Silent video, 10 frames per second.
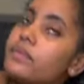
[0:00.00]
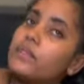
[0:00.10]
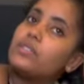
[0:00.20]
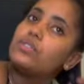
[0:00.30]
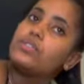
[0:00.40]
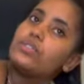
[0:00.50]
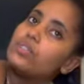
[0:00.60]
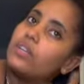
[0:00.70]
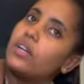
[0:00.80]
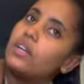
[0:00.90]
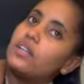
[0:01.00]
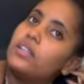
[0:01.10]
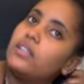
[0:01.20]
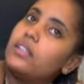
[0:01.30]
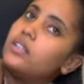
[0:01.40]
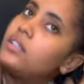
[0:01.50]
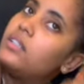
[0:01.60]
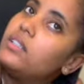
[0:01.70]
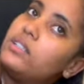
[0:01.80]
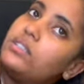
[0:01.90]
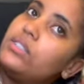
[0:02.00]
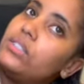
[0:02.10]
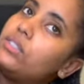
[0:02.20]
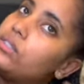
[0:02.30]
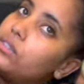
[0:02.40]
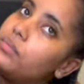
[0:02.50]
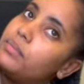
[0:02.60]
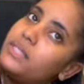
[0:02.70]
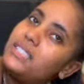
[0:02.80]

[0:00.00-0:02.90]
It should start to be